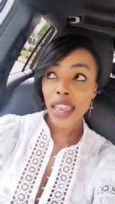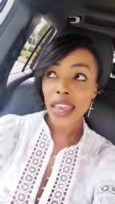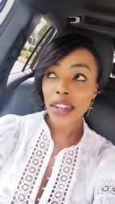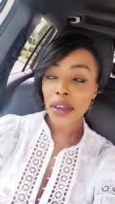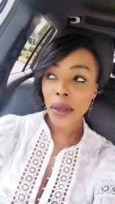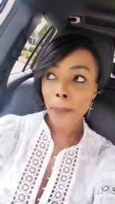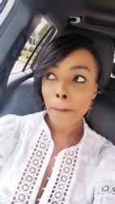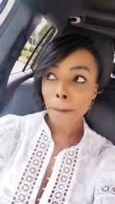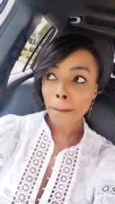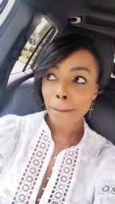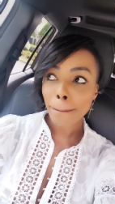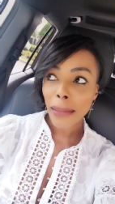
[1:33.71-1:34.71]
And um,
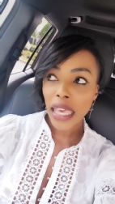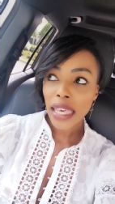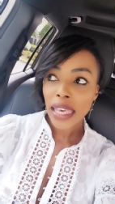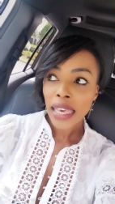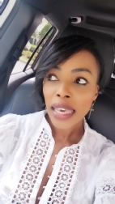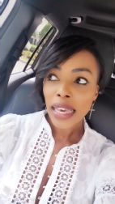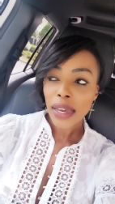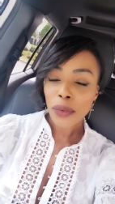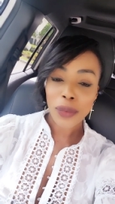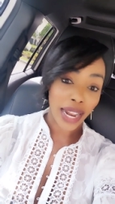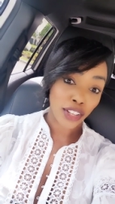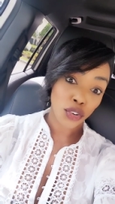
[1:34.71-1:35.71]

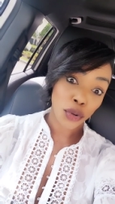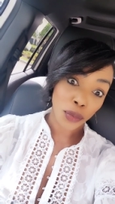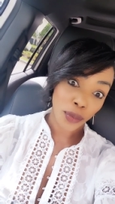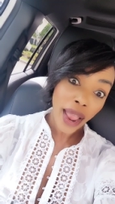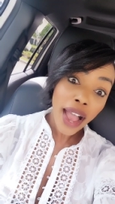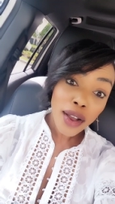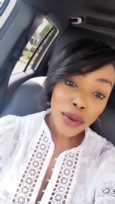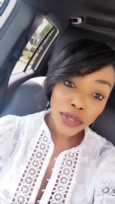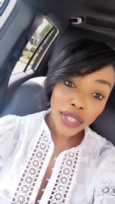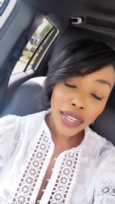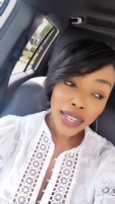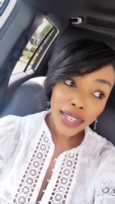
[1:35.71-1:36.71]
when I turn
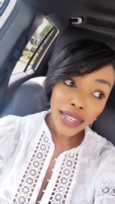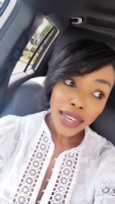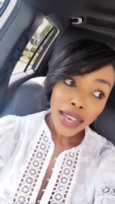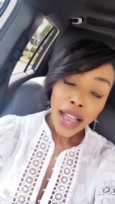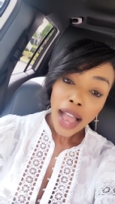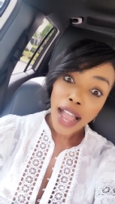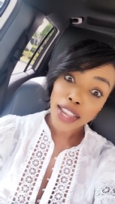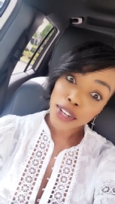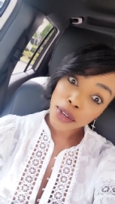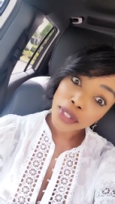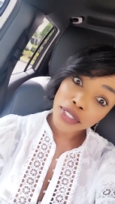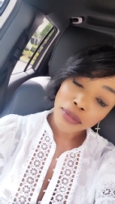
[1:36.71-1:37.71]
around, I
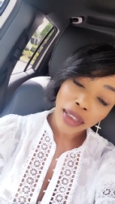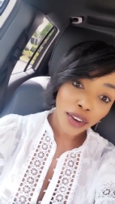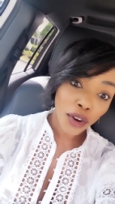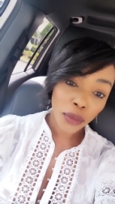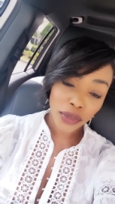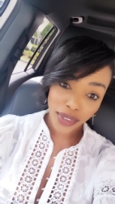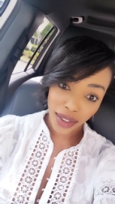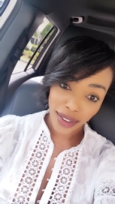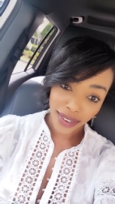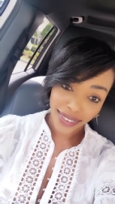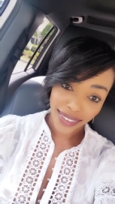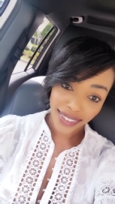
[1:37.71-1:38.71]
noticed my car was gone.